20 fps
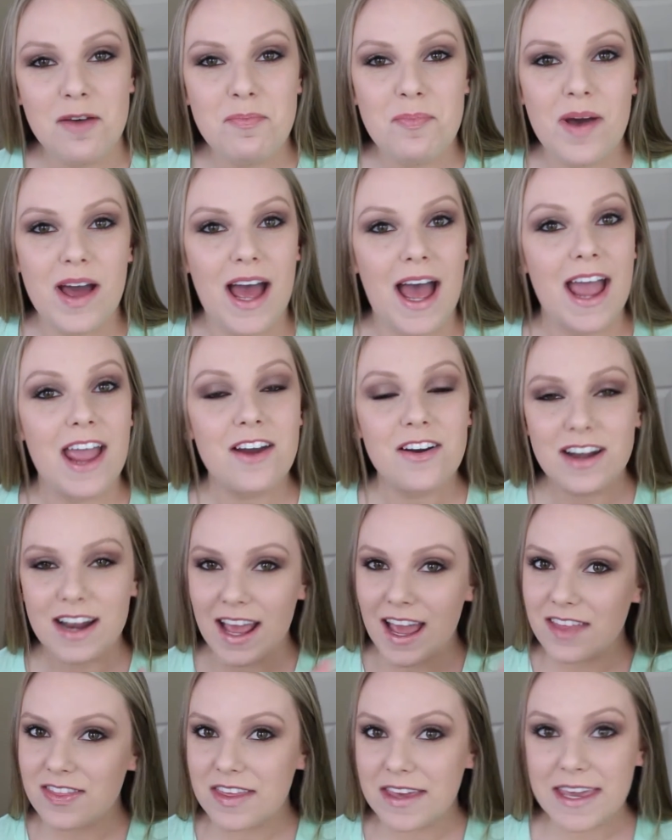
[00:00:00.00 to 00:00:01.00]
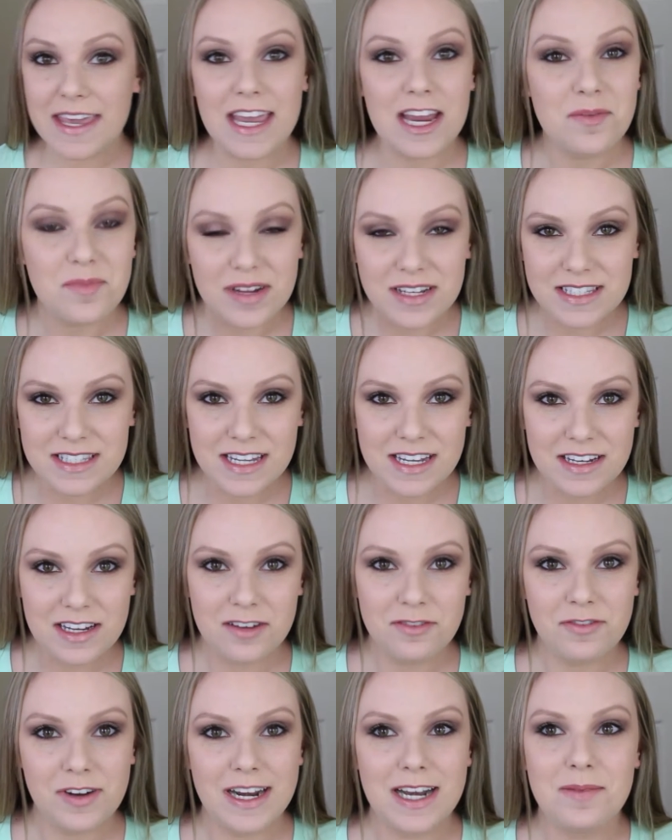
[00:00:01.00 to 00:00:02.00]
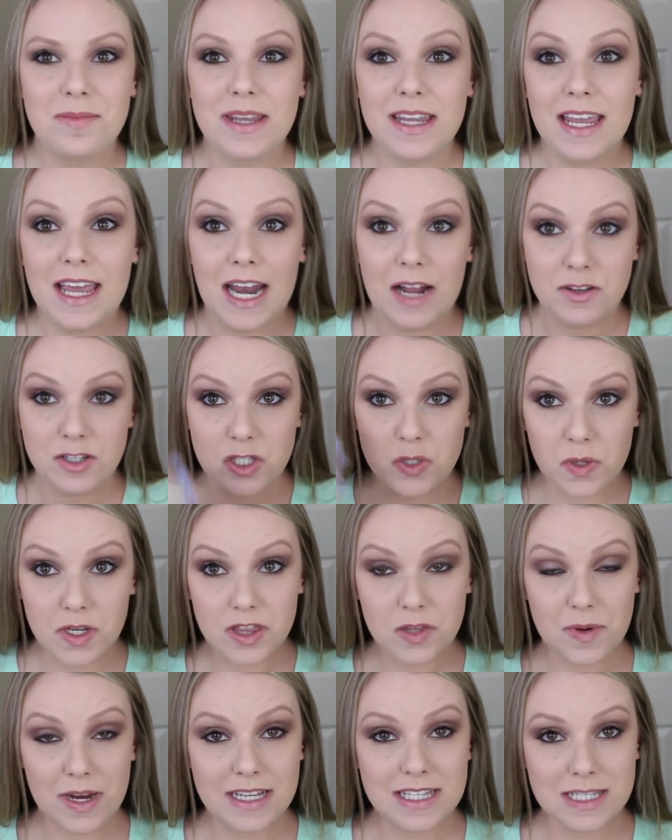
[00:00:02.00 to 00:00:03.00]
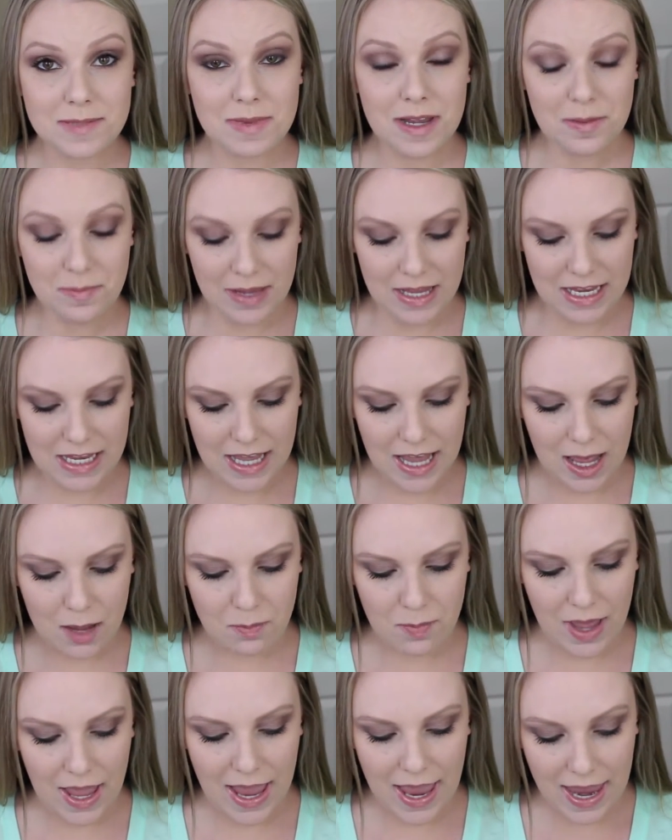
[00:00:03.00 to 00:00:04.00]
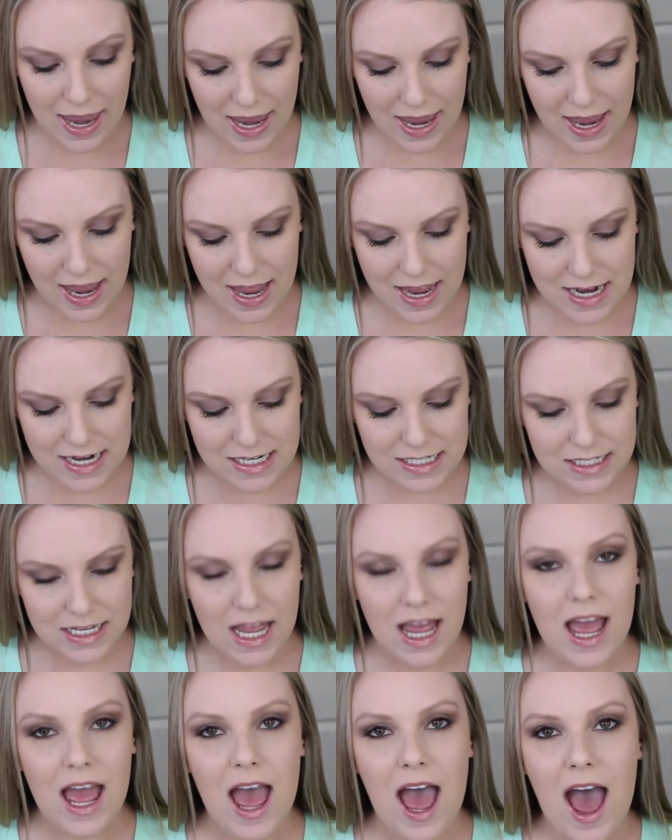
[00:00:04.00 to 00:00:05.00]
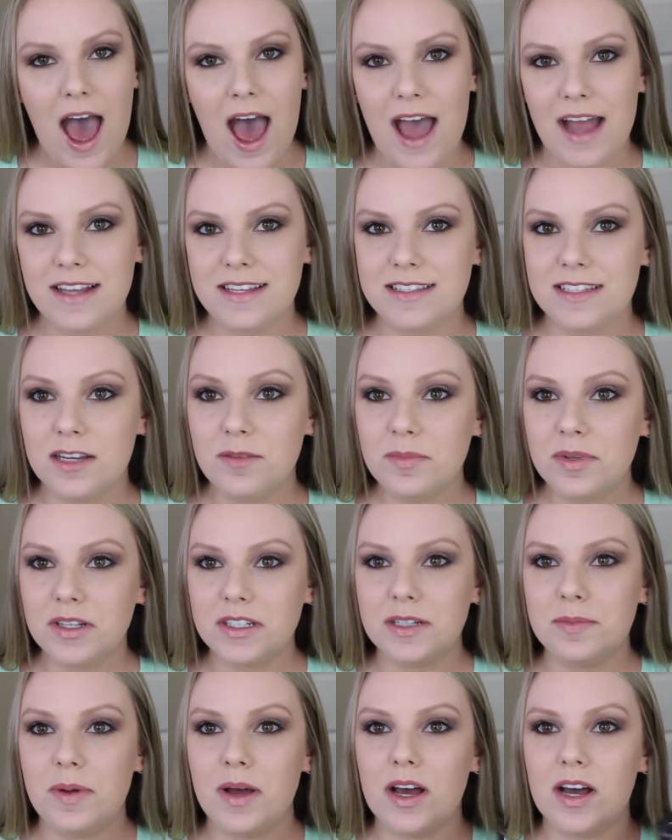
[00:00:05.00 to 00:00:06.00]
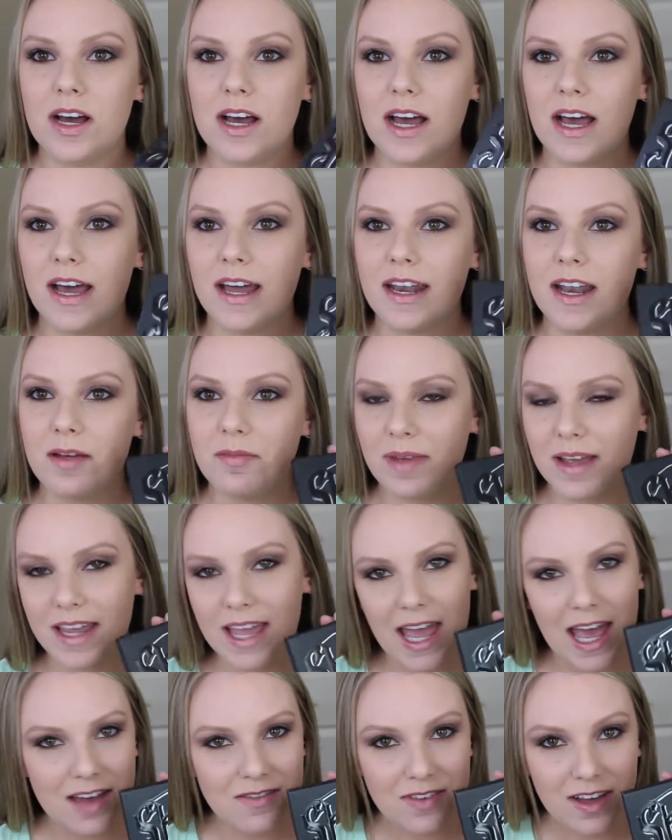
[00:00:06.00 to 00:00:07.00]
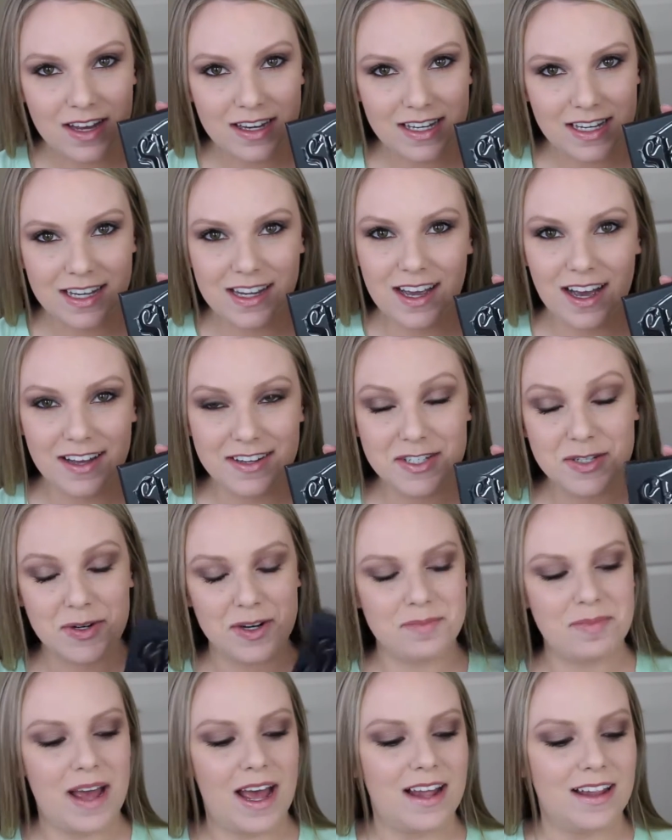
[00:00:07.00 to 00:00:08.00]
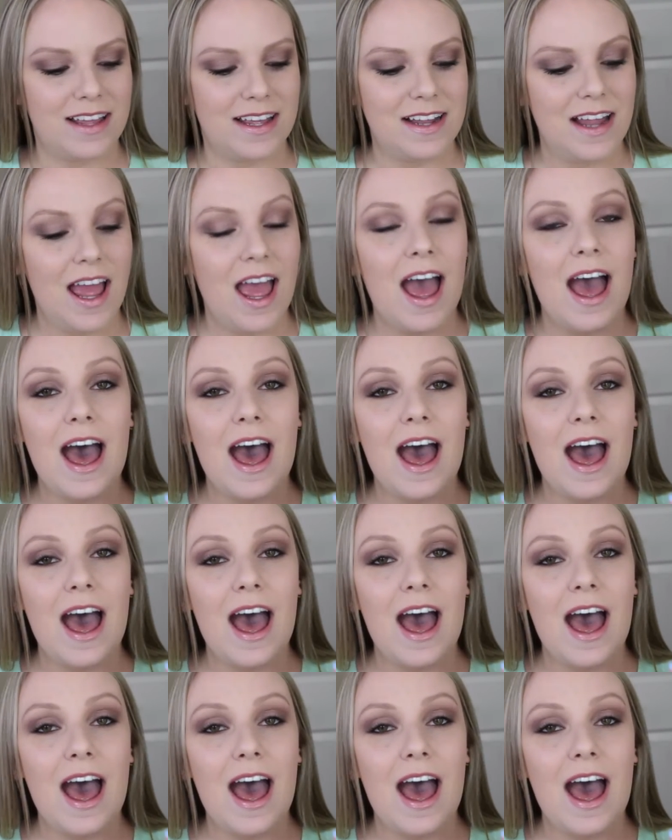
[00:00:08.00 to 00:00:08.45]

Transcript: But I already had the camera sitting in front of me and I was doing the rest of my makeup and I stumbled upon my Kat Von D contour palette.